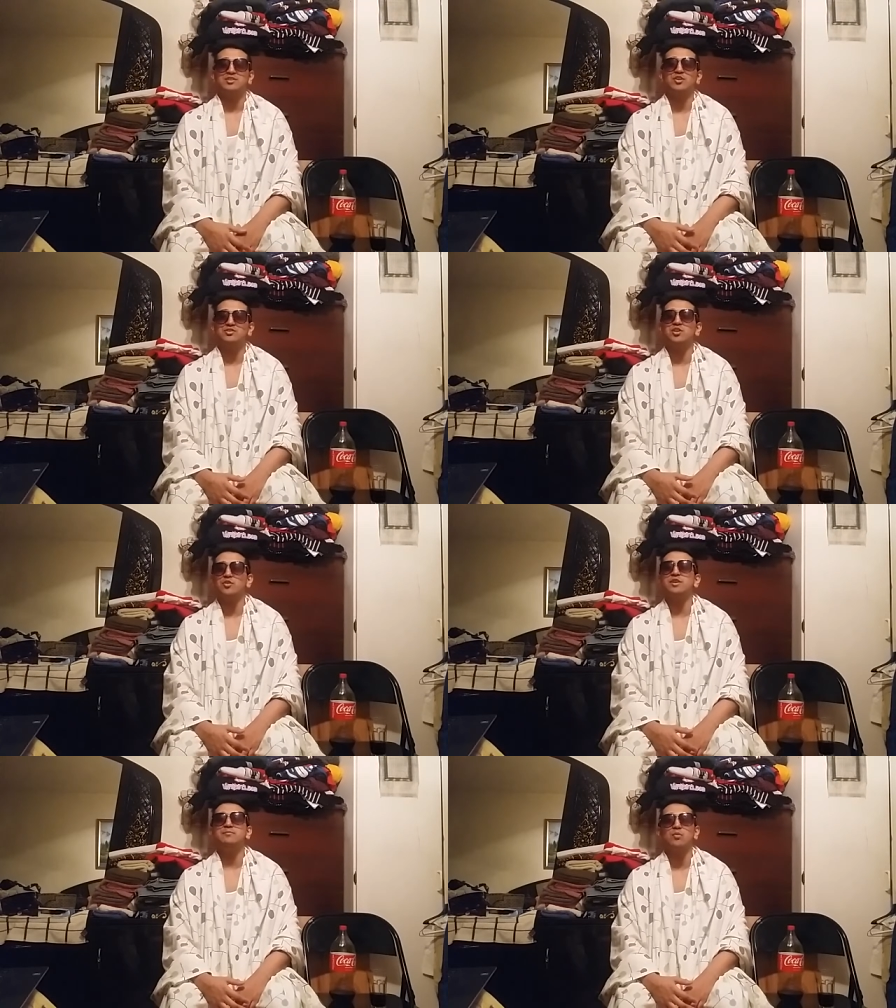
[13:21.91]
There's
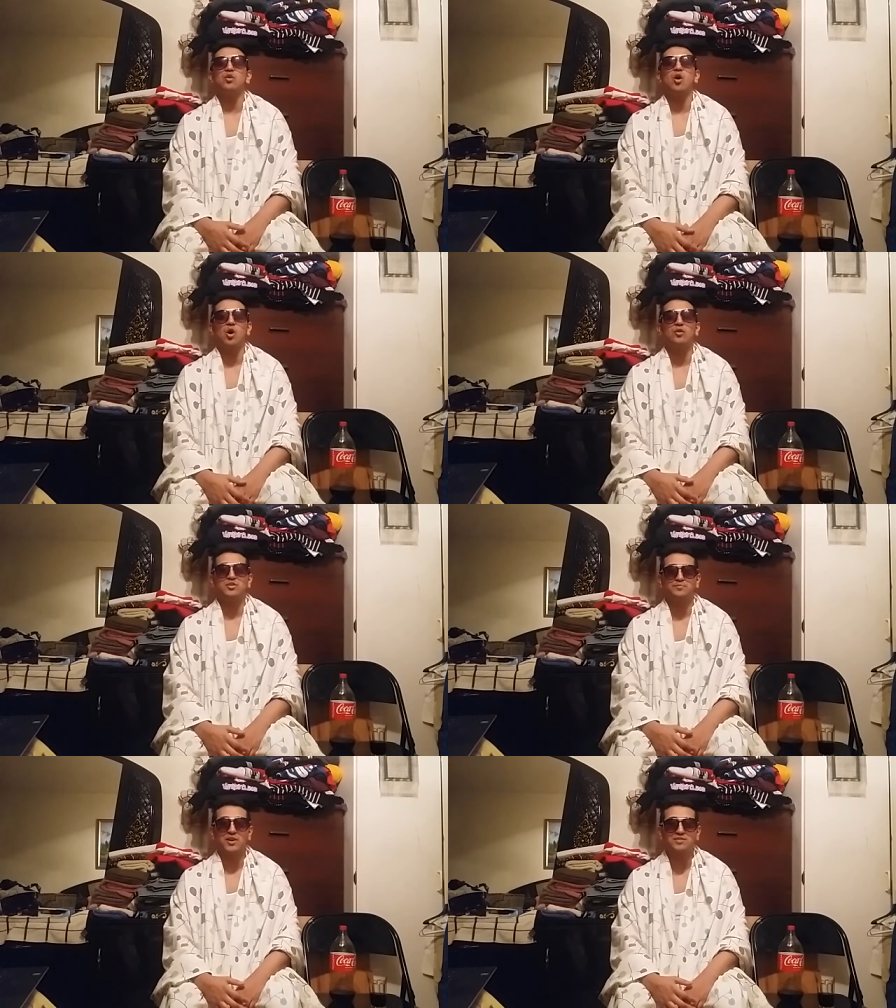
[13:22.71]
literally more
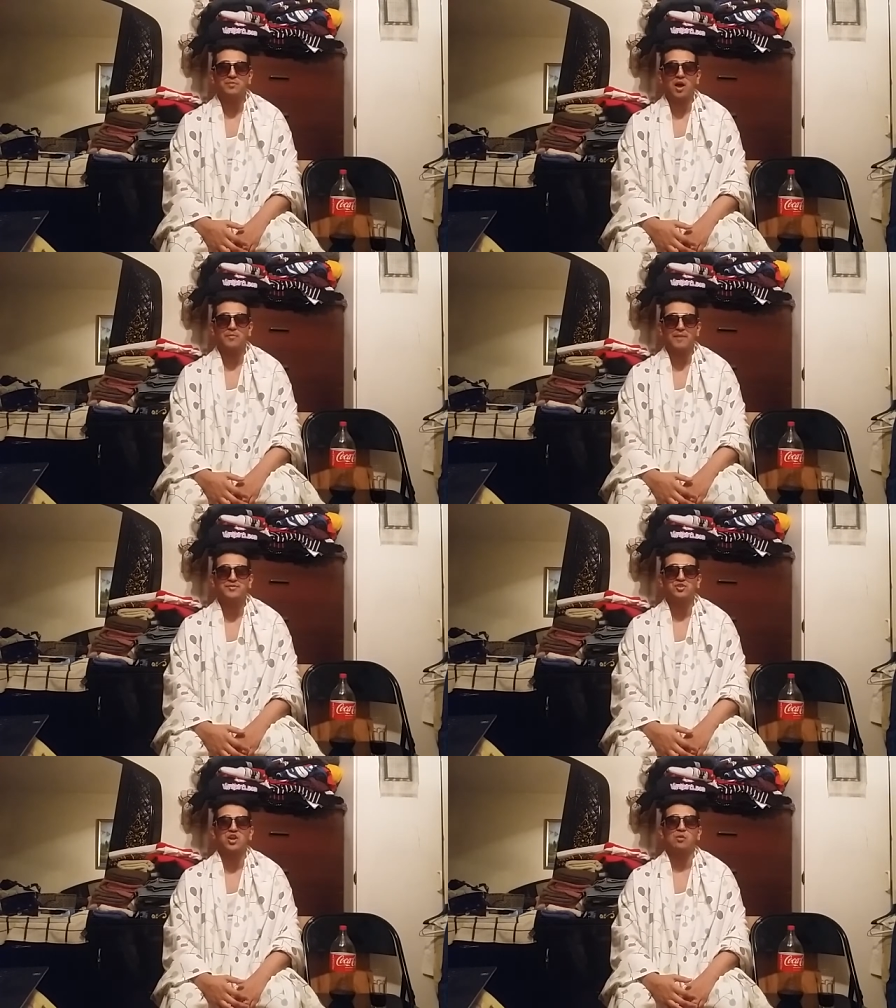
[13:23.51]
SpongeBob
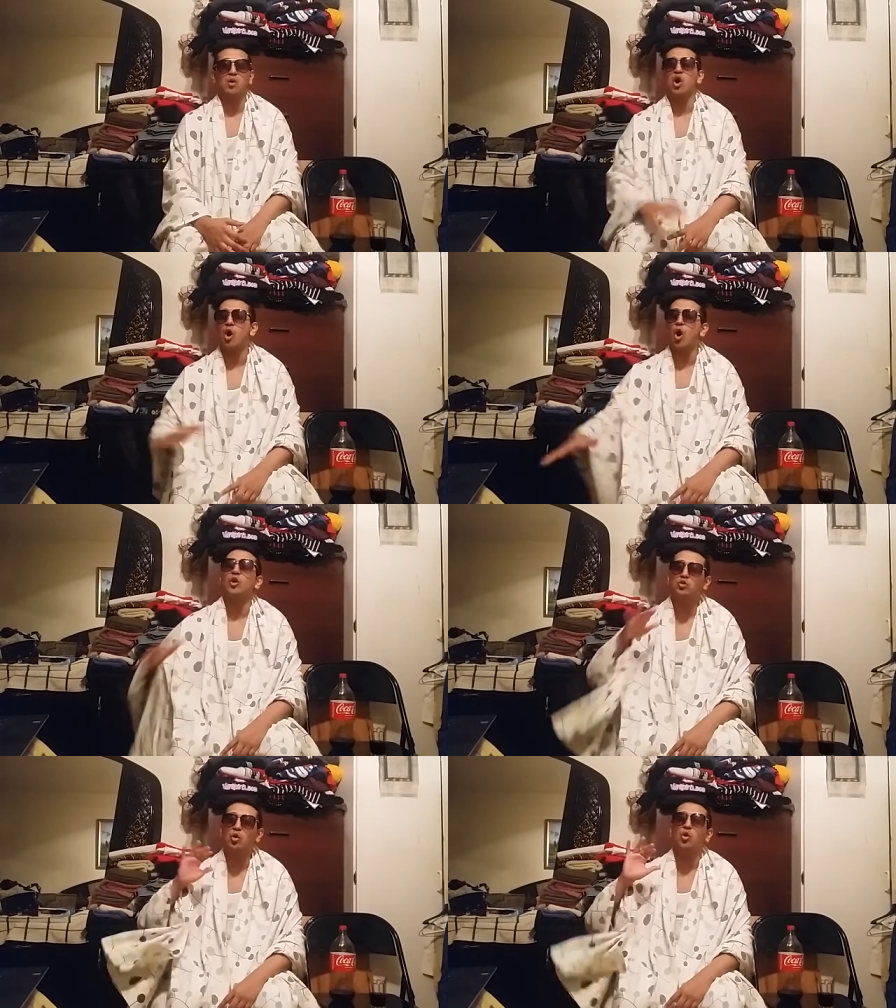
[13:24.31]
episodes that are more
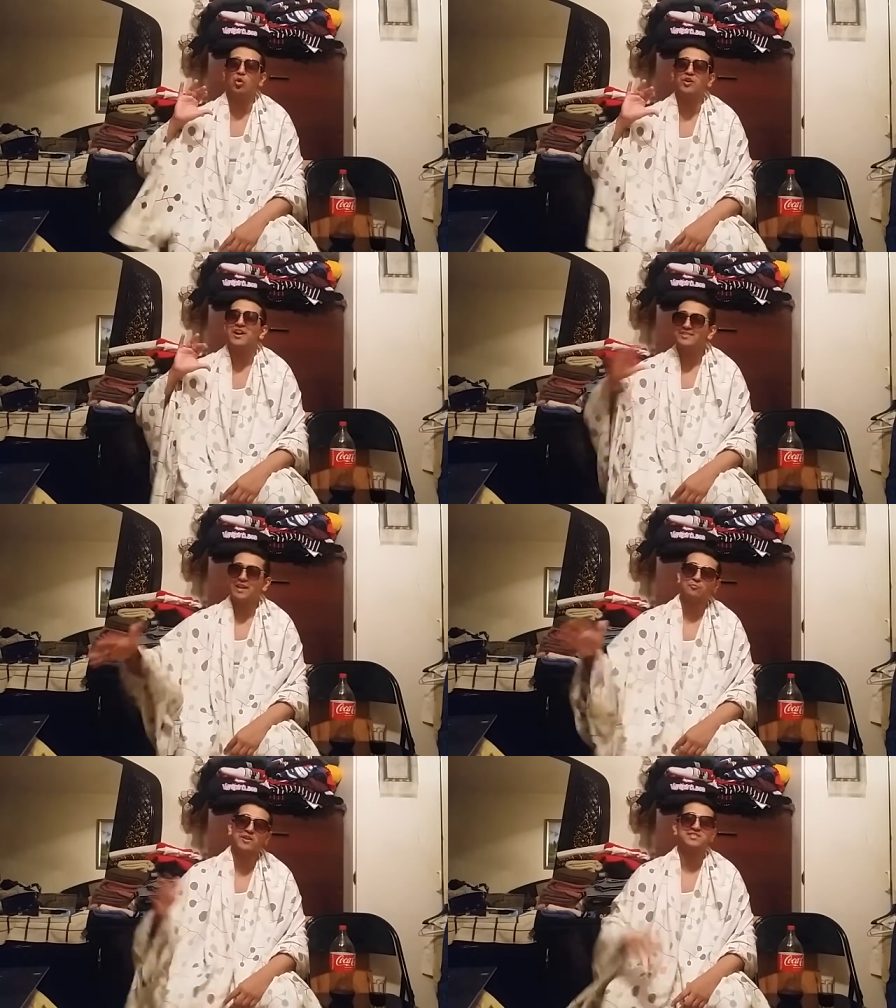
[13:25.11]
hardcore
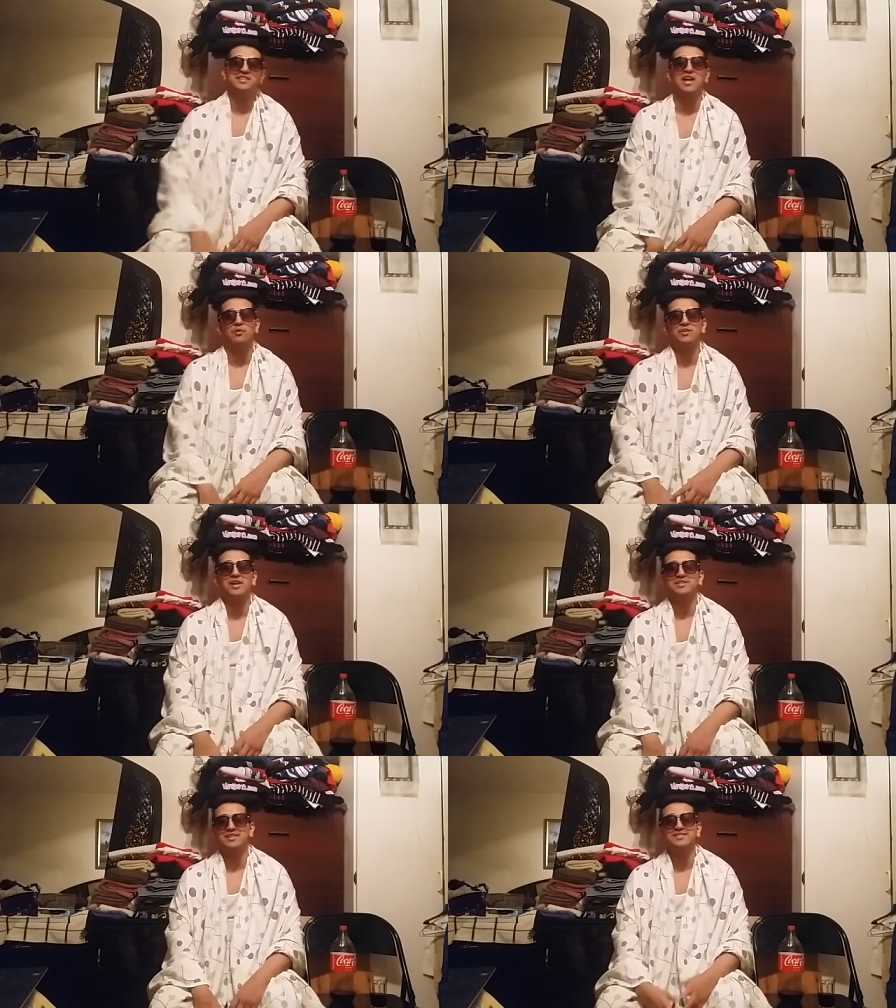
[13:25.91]
than wrestling
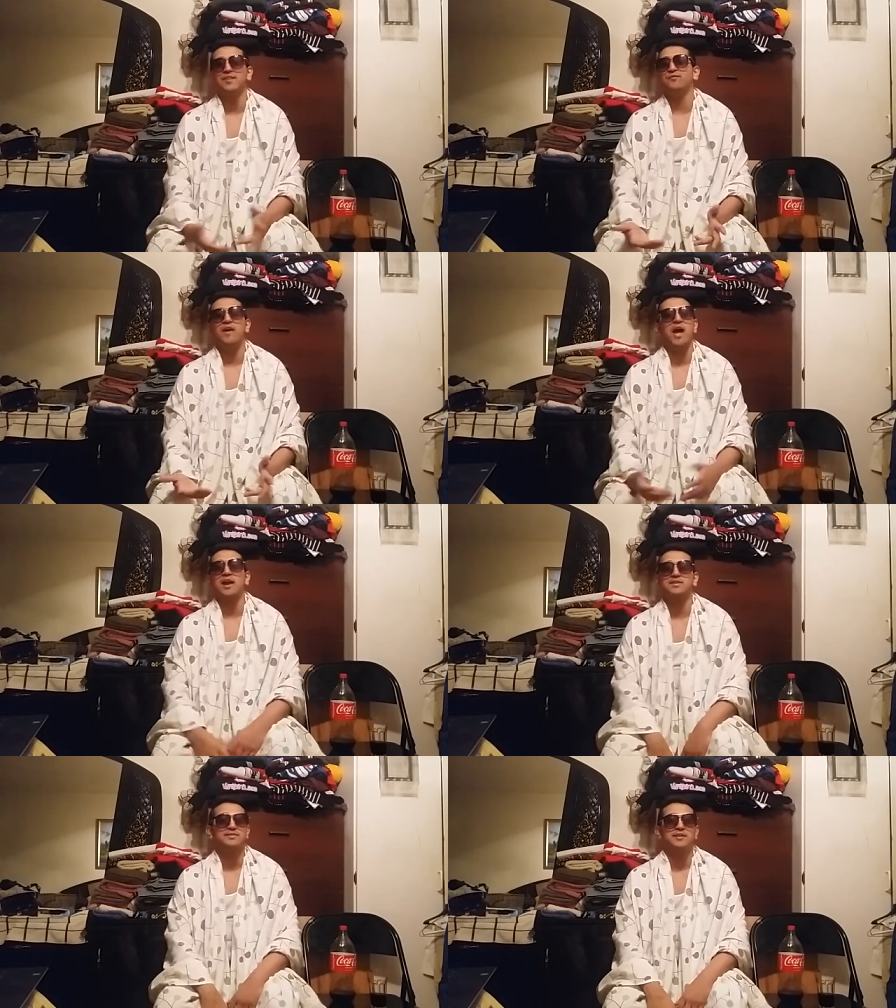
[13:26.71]
nowadays. And he said,
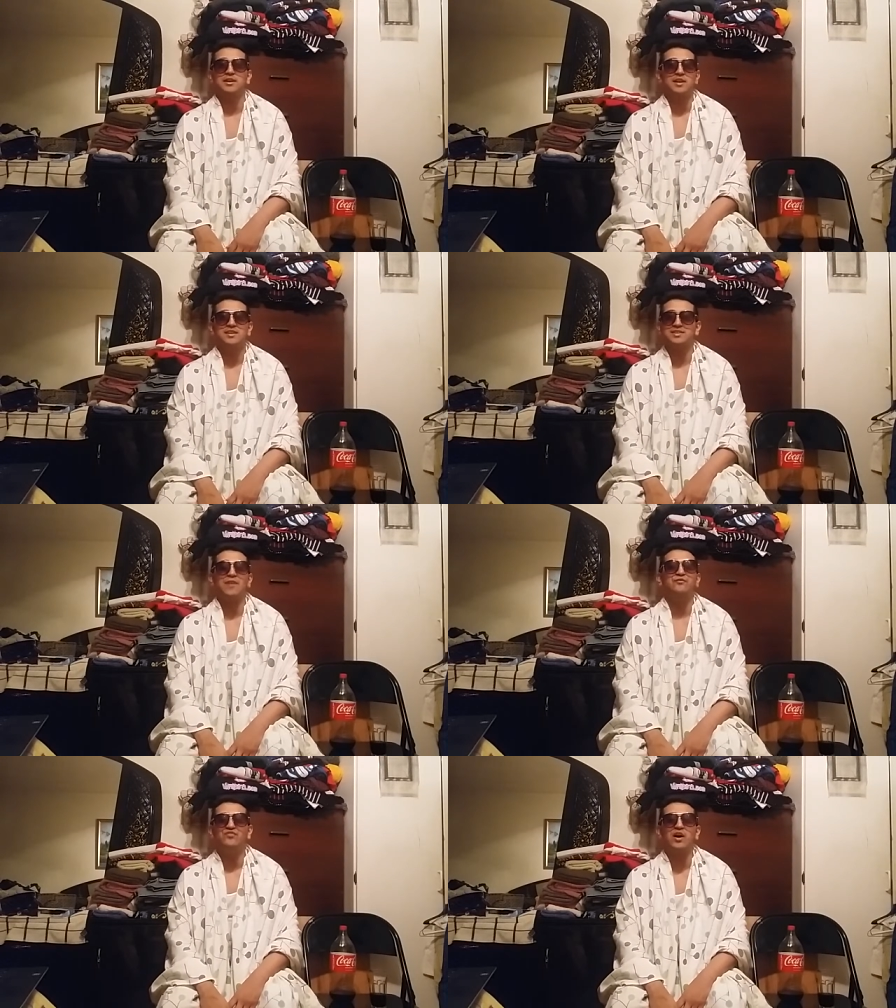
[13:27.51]
facts. Is
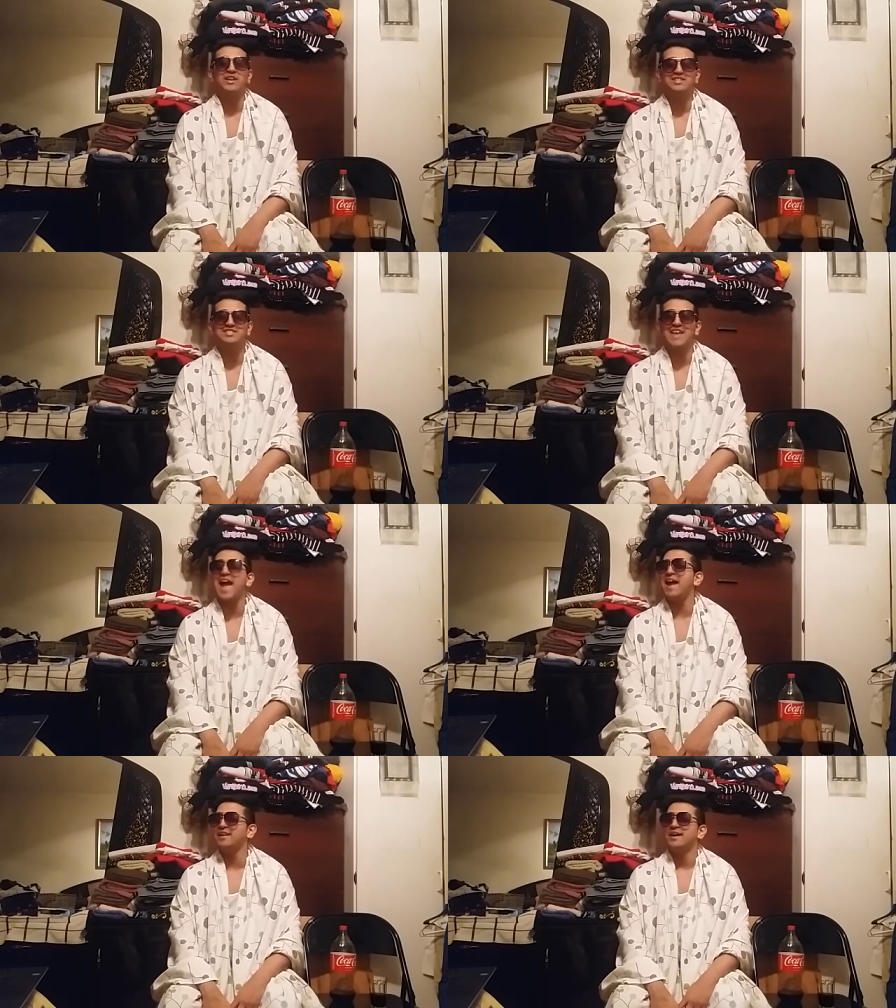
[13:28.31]
that fucking
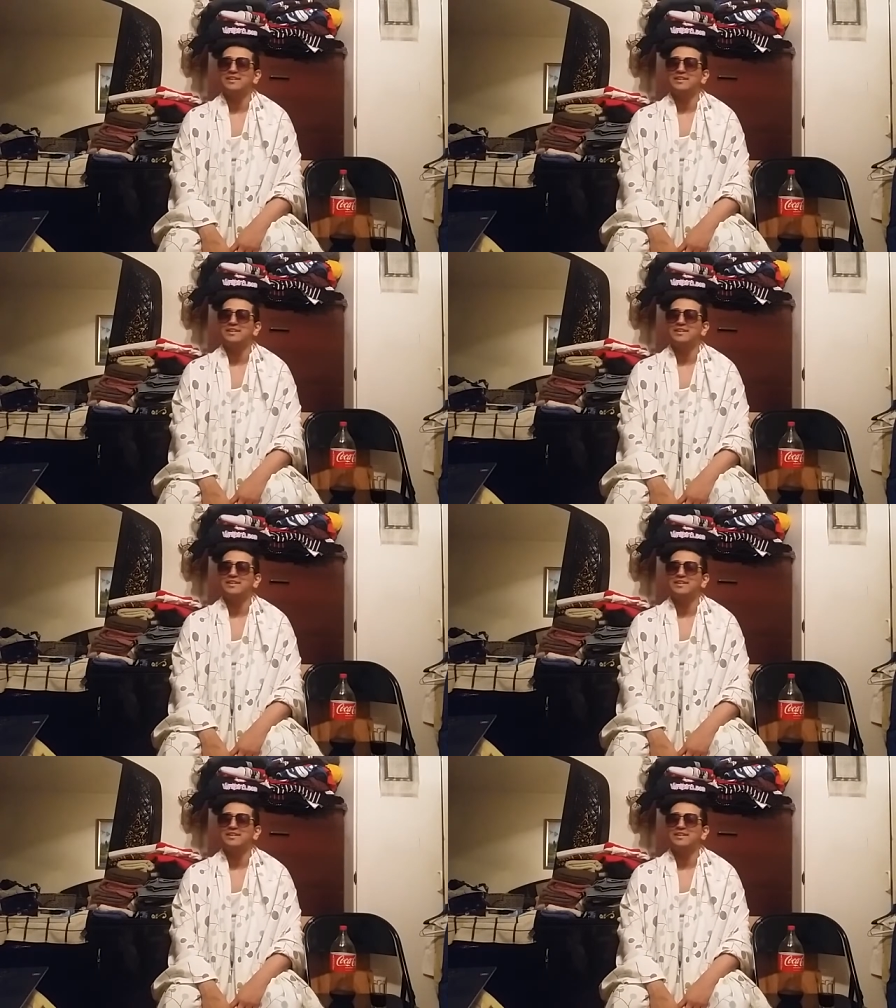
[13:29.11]
sad?